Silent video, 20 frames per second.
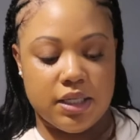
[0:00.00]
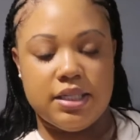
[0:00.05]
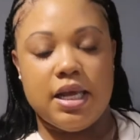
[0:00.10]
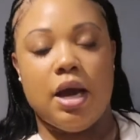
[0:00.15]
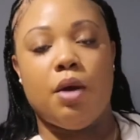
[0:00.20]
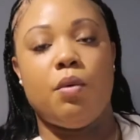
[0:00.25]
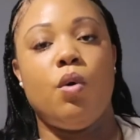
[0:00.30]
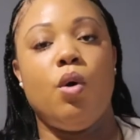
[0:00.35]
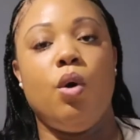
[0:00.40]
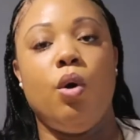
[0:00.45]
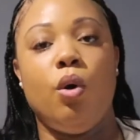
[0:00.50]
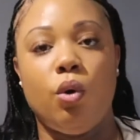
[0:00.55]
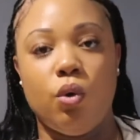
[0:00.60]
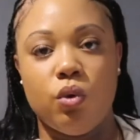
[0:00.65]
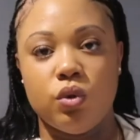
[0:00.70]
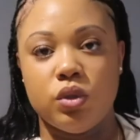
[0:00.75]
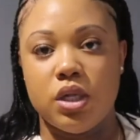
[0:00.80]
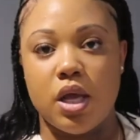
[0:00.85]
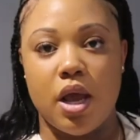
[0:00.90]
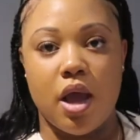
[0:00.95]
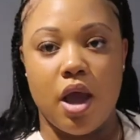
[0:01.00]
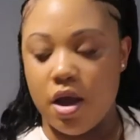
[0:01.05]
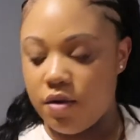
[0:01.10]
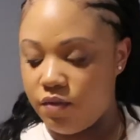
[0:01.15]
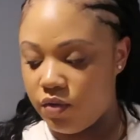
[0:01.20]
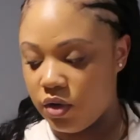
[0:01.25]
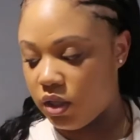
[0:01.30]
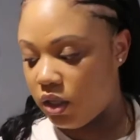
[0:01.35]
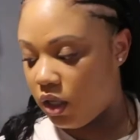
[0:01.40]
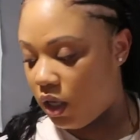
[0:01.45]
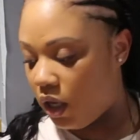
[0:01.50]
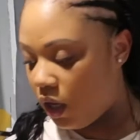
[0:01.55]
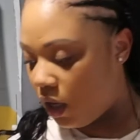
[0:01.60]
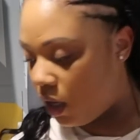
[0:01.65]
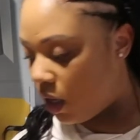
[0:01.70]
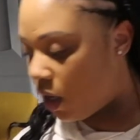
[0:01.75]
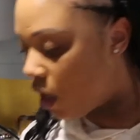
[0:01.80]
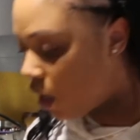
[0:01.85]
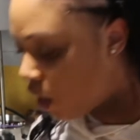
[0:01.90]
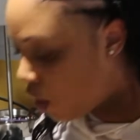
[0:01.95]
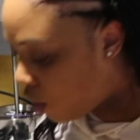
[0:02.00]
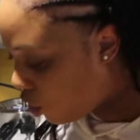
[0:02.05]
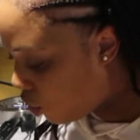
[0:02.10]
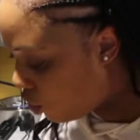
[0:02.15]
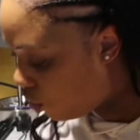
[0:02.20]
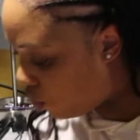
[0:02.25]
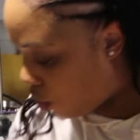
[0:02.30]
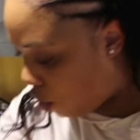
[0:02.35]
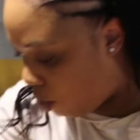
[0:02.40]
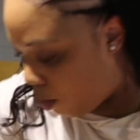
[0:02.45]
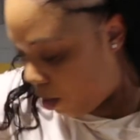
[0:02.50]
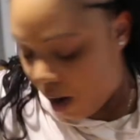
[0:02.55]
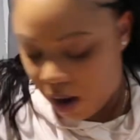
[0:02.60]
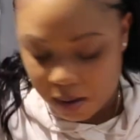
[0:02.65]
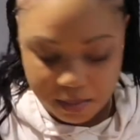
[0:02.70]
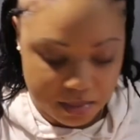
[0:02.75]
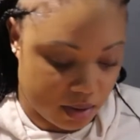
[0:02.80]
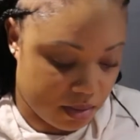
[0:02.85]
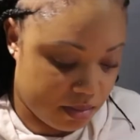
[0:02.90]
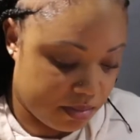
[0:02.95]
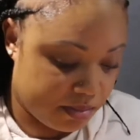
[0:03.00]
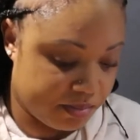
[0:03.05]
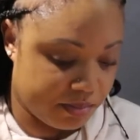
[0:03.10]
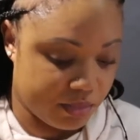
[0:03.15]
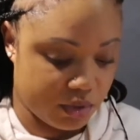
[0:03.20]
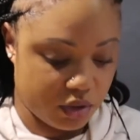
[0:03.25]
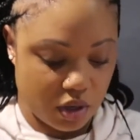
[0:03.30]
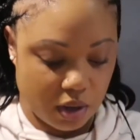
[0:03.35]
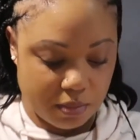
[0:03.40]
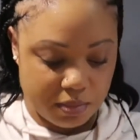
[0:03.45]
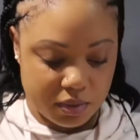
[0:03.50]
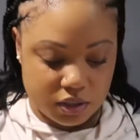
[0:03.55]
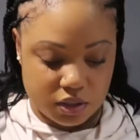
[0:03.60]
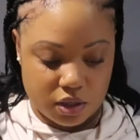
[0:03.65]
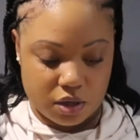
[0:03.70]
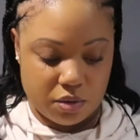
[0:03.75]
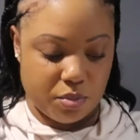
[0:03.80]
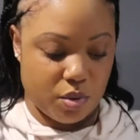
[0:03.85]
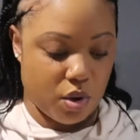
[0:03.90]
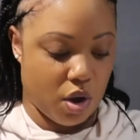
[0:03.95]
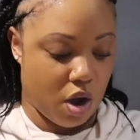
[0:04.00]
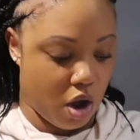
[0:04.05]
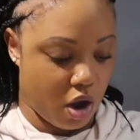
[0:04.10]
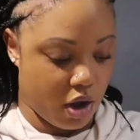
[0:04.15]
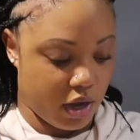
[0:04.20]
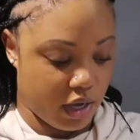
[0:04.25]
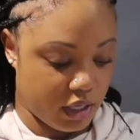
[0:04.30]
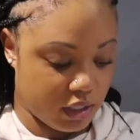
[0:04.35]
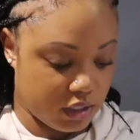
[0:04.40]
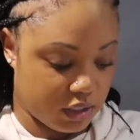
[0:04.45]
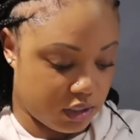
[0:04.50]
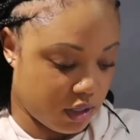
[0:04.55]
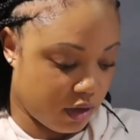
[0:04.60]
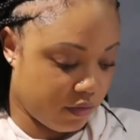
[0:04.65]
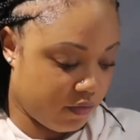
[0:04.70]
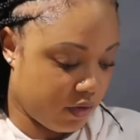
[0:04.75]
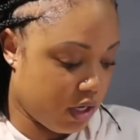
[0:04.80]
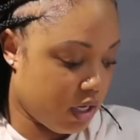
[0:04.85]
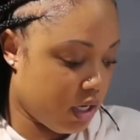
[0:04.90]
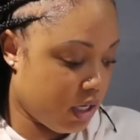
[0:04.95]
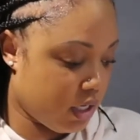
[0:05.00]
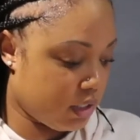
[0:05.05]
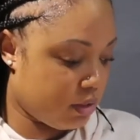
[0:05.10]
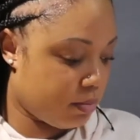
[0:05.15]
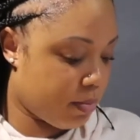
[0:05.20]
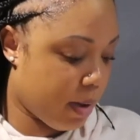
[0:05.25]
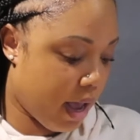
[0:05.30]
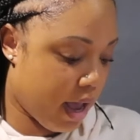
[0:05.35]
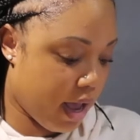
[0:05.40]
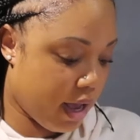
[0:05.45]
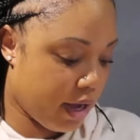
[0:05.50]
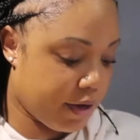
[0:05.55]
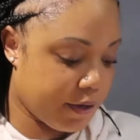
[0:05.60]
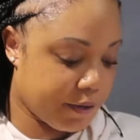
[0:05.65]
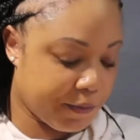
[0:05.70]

that will hold everything, no problem. So I'm just gonna put all his stuff in his bag,